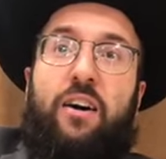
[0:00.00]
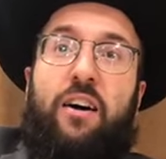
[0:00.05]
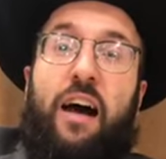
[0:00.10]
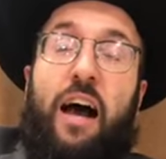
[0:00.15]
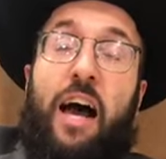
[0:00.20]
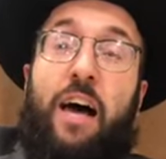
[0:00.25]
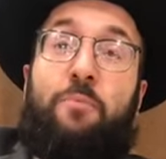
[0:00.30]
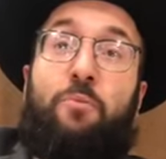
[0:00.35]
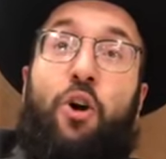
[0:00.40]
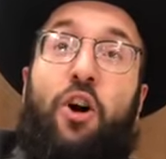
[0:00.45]

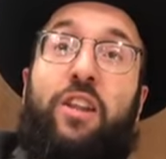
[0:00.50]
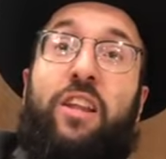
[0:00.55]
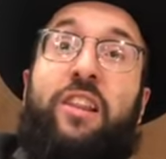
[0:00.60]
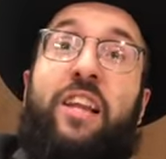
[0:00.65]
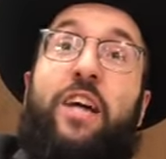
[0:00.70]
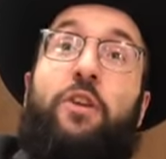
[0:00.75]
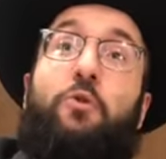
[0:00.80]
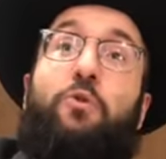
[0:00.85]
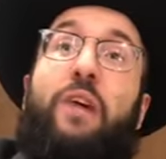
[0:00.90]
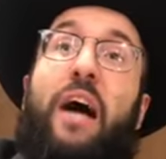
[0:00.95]
And more than
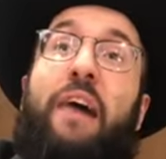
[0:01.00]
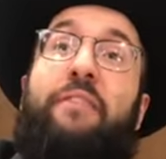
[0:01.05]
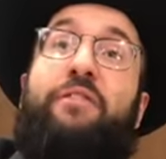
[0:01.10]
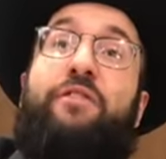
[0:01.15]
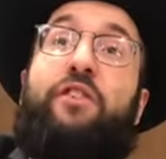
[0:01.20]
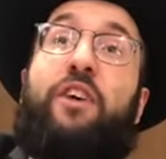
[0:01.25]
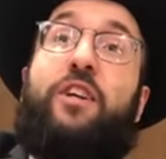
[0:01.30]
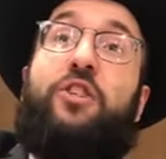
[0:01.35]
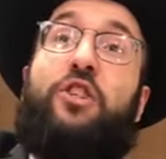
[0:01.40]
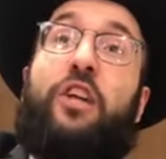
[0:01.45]
that, you daven
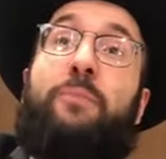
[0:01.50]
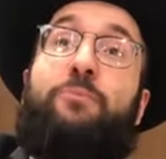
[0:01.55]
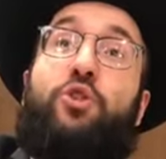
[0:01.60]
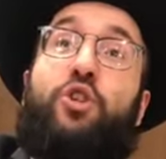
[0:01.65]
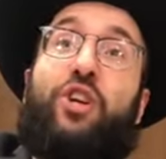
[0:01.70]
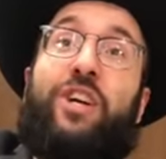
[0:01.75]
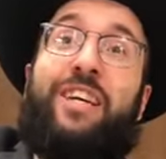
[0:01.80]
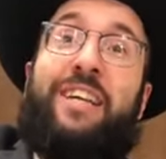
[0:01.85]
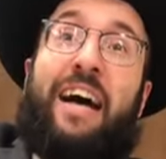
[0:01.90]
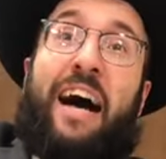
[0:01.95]
for Hashem's
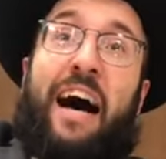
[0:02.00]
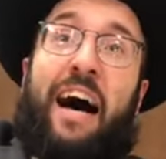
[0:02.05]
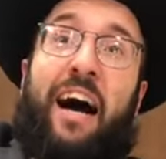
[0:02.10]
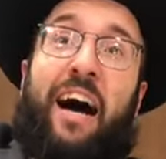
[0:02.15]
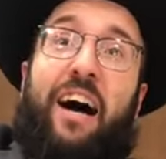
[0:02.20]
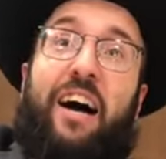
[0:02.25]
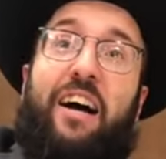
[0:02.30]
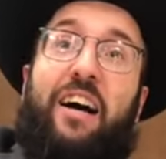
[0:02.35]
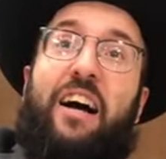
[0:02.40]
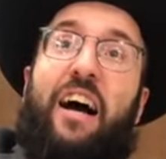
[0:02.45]

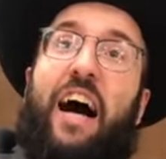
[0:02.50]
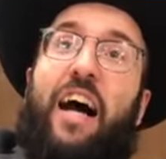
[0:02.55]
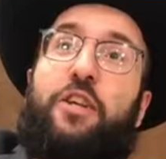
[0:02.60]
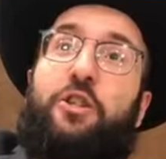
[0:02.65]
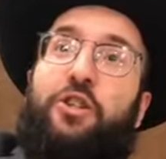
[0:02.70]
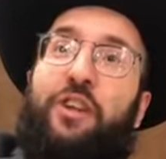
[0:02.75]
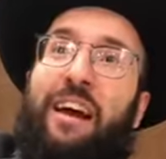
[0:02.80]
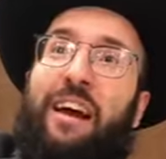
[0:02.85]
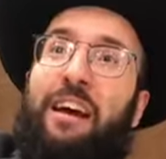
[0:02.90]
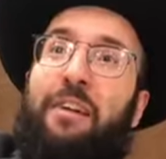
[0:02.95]
shechina.
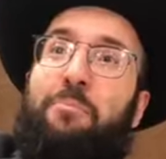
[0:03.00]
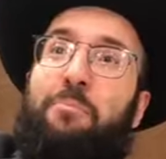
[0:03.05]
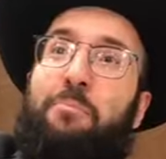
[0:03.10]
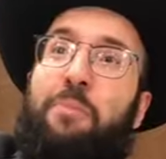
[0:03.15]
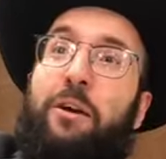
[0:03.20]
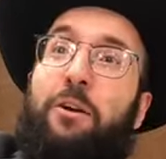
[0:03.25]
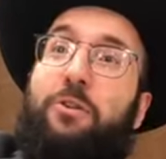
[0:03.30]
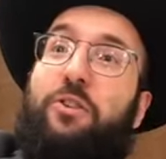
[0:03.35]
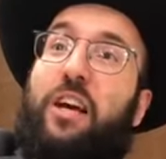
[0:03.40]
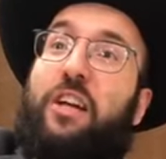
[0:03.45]
Hashem,
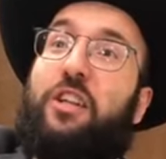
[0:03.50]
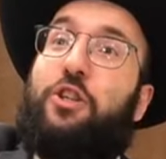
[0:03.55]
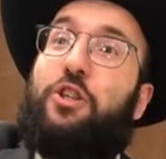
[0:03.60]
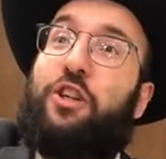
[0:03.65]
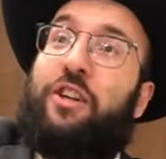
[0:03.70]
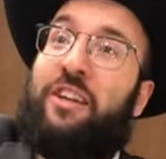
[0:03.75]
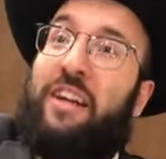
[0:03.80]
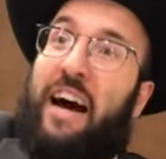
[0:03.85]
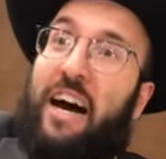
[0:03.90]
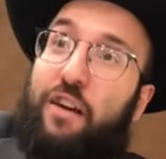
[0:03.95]
may you take the
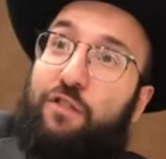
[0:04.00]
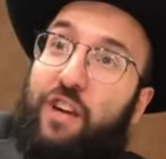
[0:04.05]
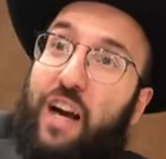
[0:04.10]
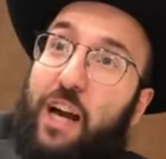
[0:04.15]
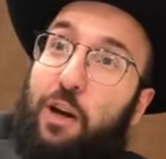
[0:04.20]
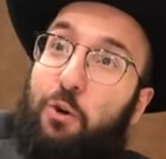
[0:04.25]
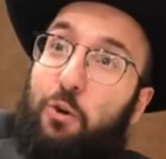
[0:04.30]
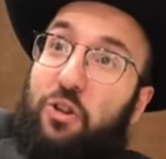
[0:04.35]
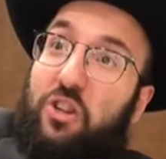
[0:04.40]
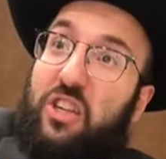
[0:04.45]
shechina out of
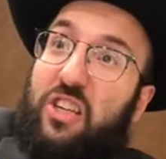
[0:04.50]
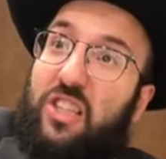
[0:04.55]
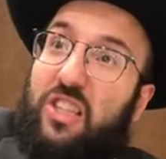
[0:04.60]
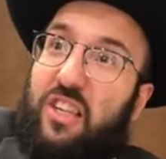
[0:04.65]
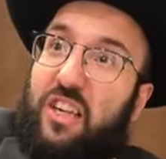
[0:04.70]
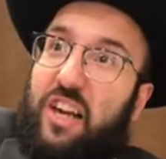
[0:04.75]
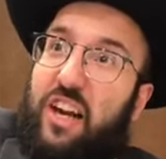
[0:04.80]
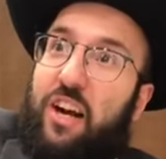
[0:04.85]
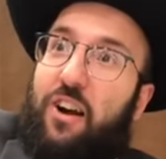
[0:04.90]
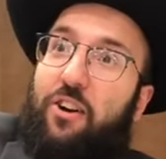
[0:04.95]
galut this
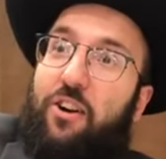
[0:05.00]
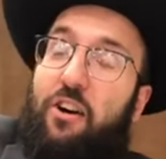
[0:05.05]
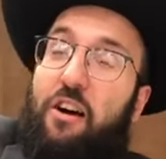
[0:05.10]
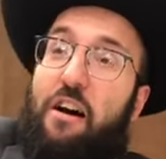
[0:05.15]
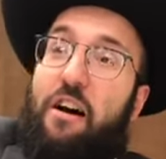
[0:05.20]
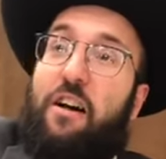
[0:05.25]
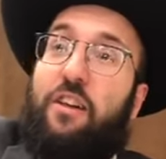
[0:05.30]
year.